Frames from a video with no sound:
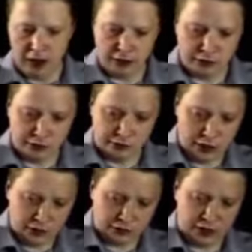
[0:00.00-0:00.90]
he just
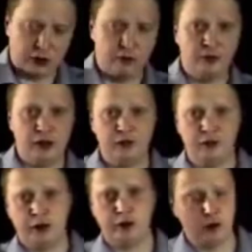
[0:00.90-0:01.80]
decided to take on
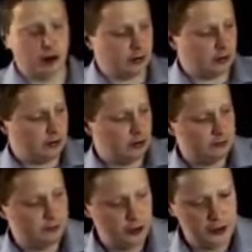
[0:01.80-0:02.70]
d3. So knight takes
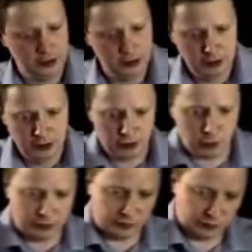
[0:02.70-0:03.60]
d3,
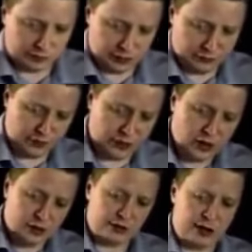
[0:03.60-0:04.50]
queen takes d3.
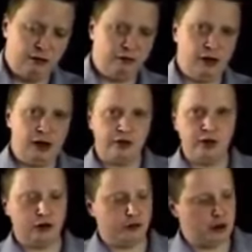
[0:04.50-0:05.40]
So everything
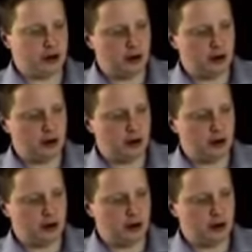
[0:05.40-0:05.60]
actually looks very